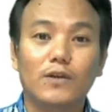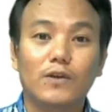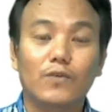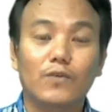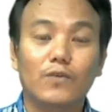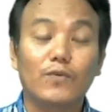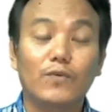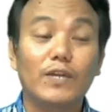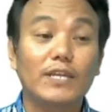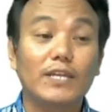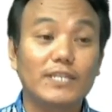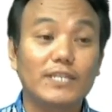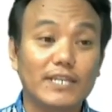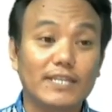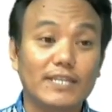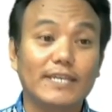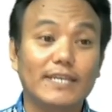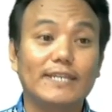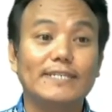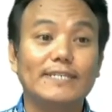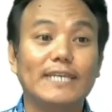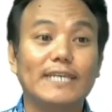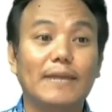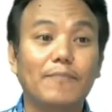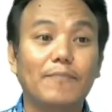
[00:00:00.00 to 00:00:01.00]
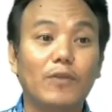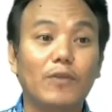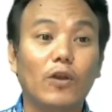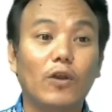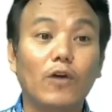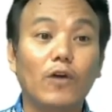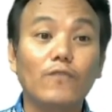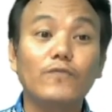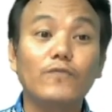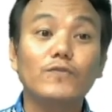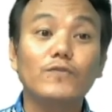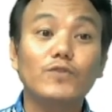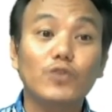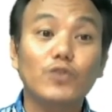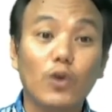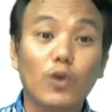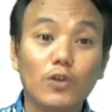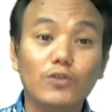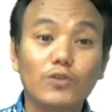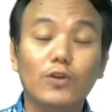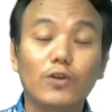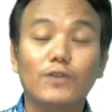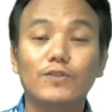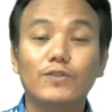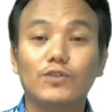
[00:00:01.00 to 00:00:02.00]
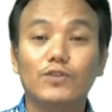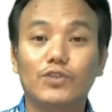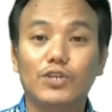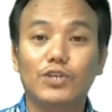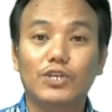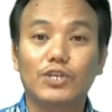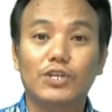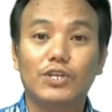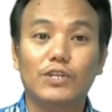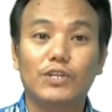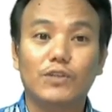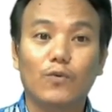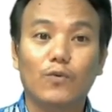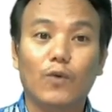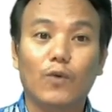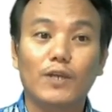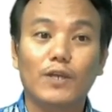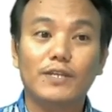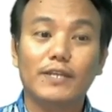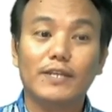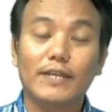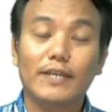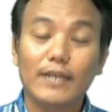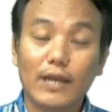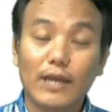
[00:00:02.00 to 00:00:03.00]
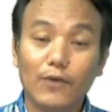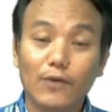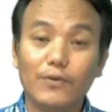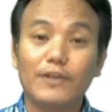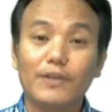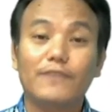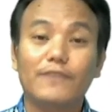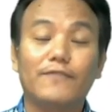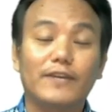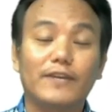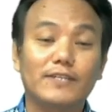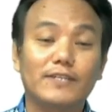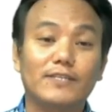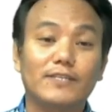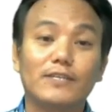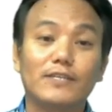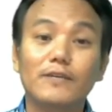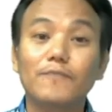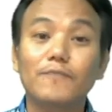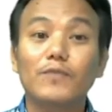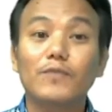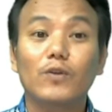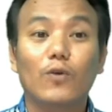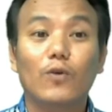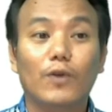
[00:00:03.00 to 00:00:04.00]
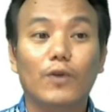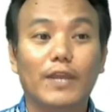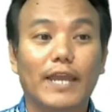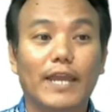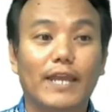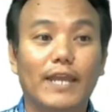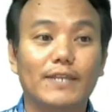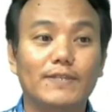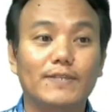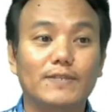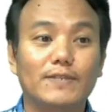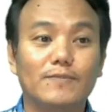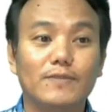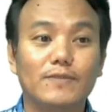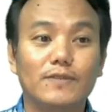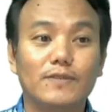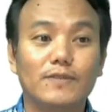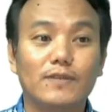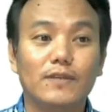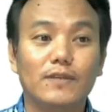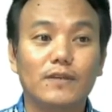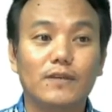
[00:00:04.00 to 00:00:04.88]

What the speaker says: We can take the example of salt concentration in the water and how it affects the organisms.